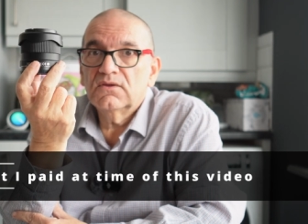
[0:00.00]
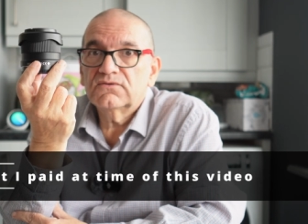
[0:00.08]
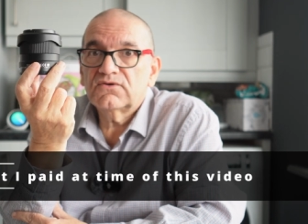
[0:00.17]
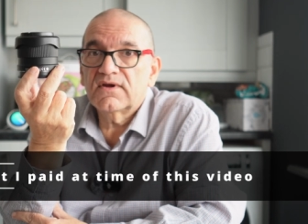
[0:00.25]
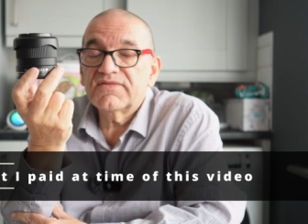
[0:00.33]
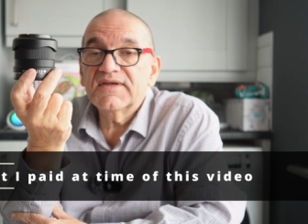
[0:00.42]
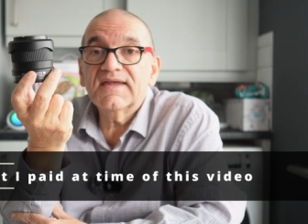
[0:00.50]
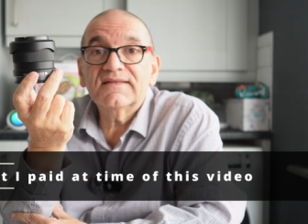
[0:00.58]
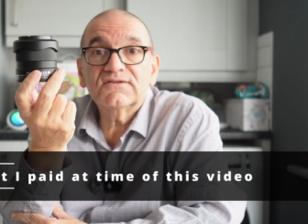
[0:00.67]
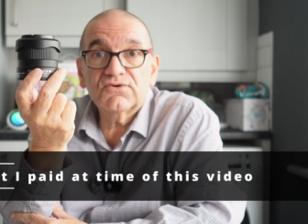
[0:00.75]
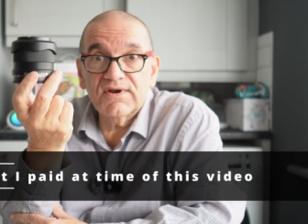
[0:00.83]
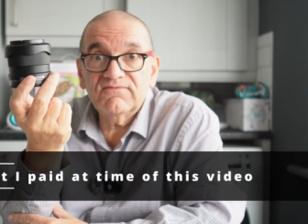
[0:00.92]
So I think
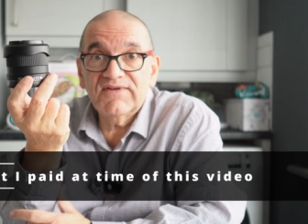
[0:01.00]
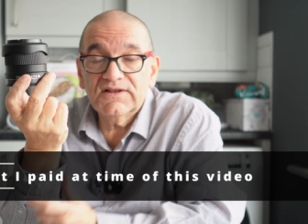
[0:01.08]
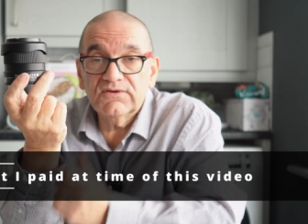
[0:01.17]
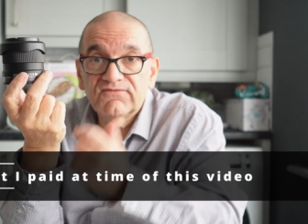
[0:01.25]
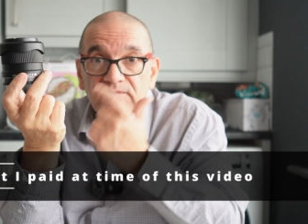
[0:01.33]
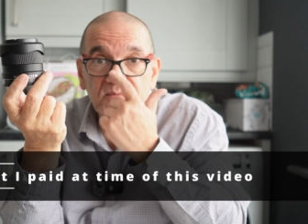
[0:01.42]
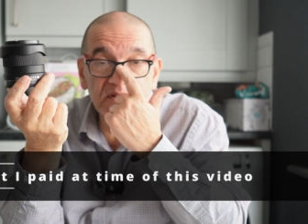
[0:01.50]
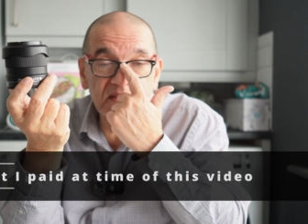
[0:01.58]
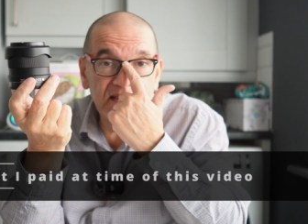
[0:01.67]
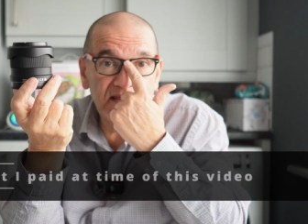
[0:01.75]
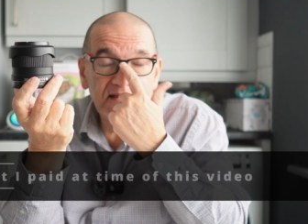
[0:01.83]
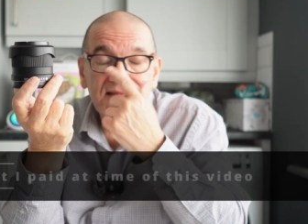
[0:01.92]
it's great value for
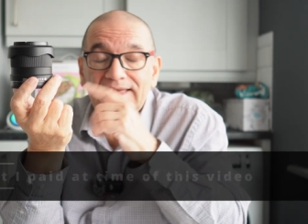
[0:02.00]
money